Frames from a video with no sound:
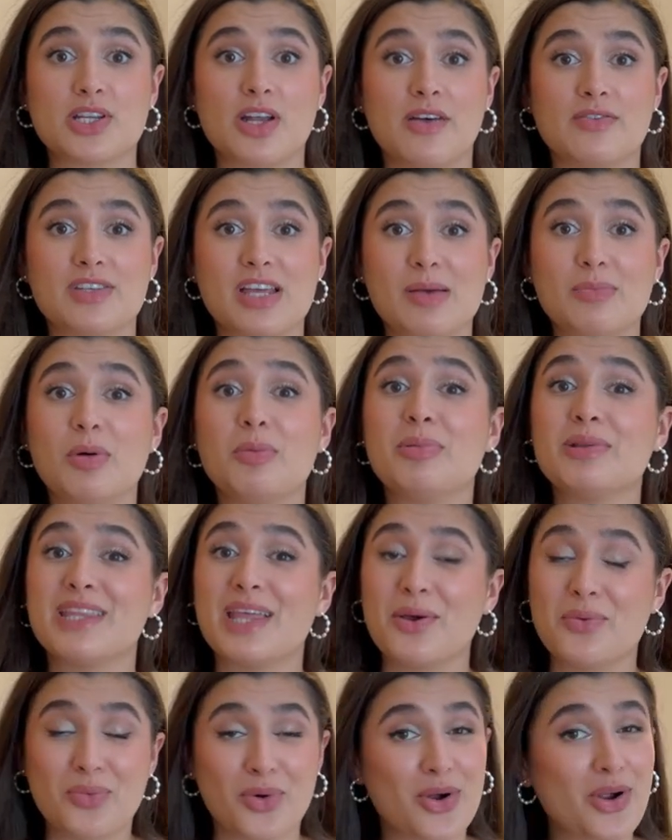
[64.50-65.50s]
off table, but
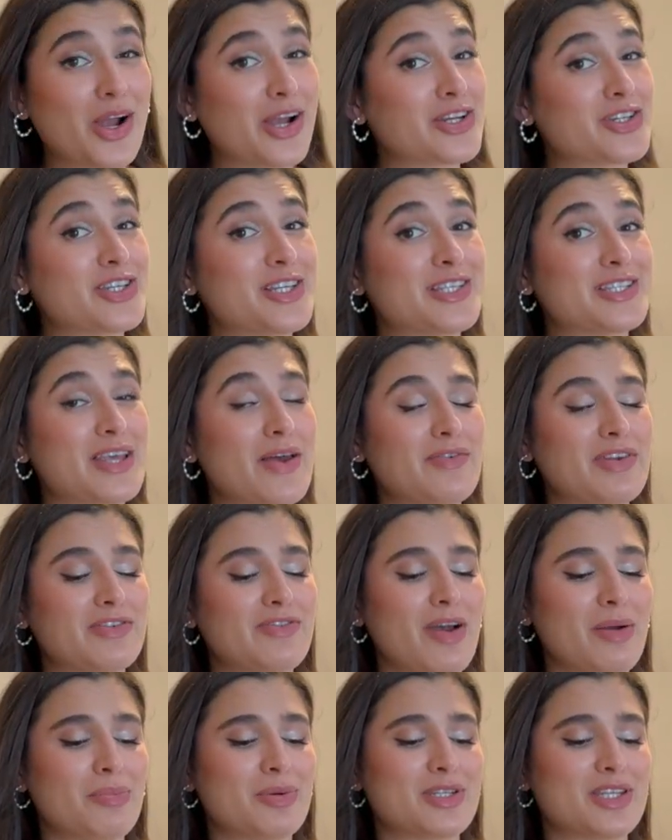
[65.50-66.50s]
they were actually
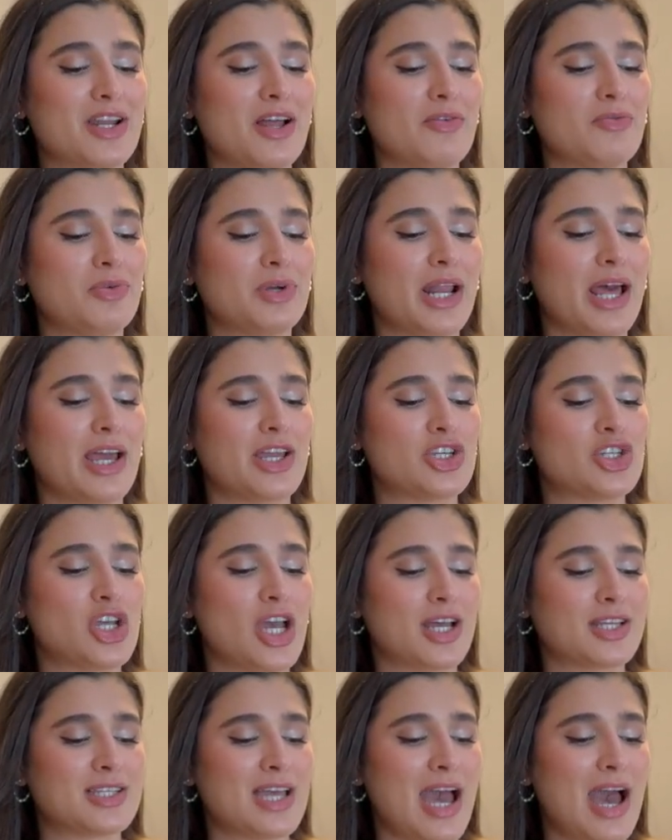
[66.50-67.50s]
75% off when I
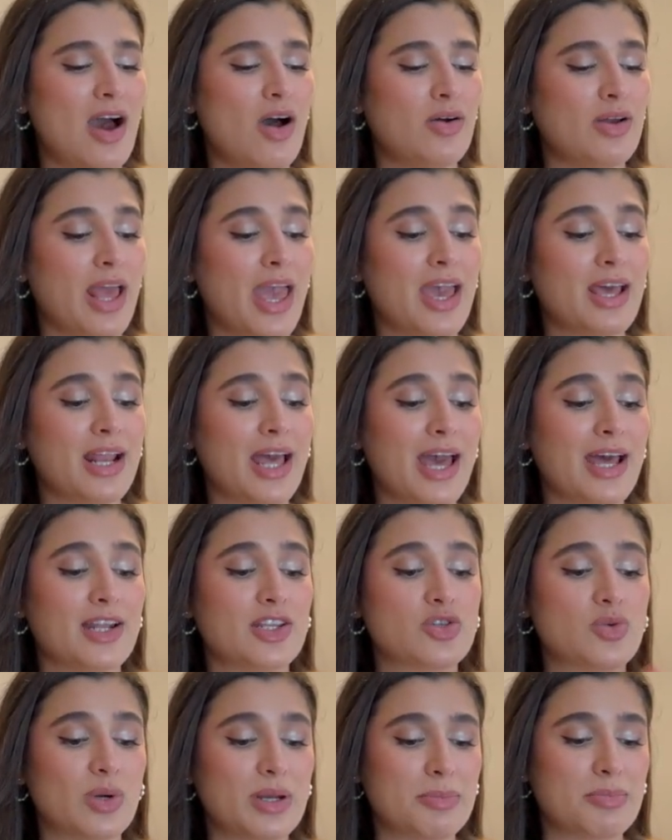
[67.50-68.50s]
checked out, and I had a
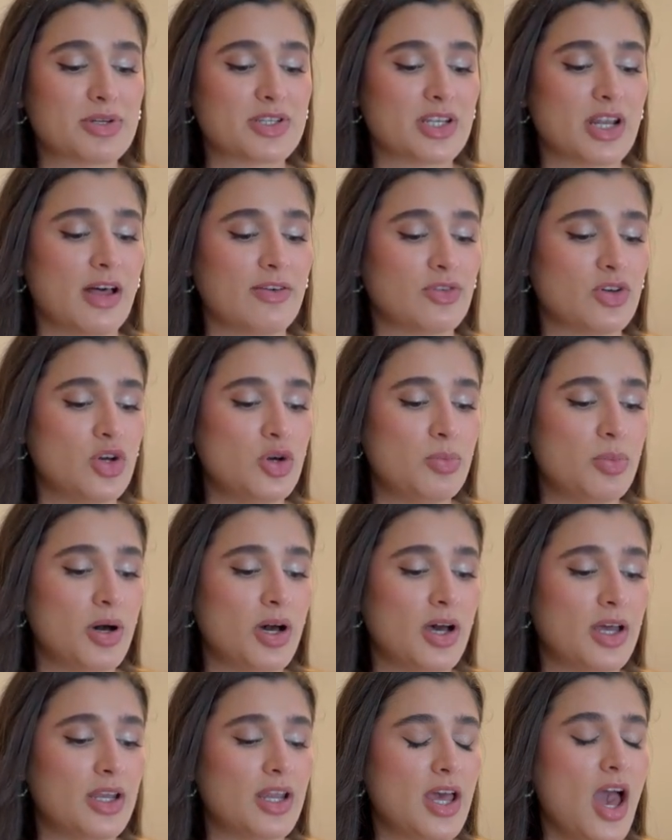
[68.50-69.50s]
20% off
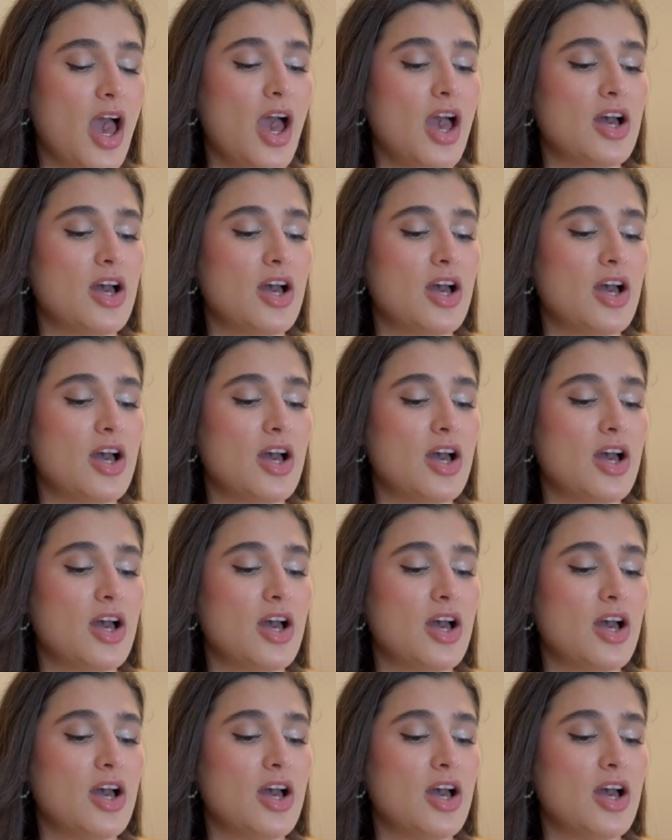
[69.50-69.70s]
coupon